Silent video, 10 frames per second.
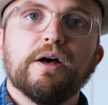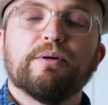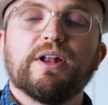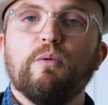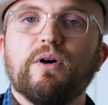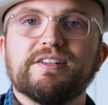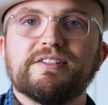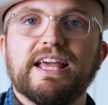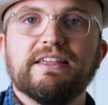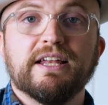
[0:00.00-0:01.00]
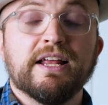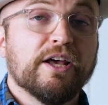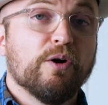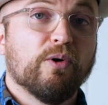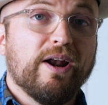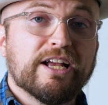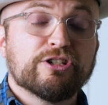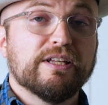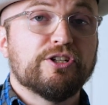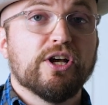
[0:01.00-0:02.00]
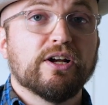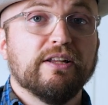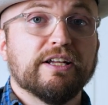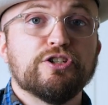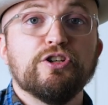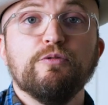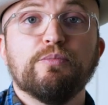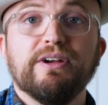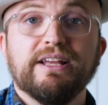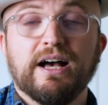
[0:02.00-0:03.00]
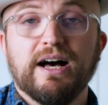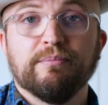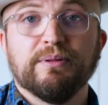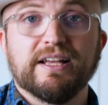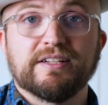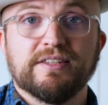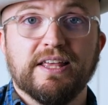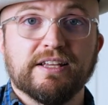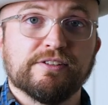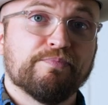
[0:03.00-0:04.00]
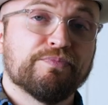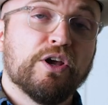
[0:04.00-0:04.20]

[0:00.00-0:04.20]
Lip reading: but I want to say that we're actually juggling two pretty complex things.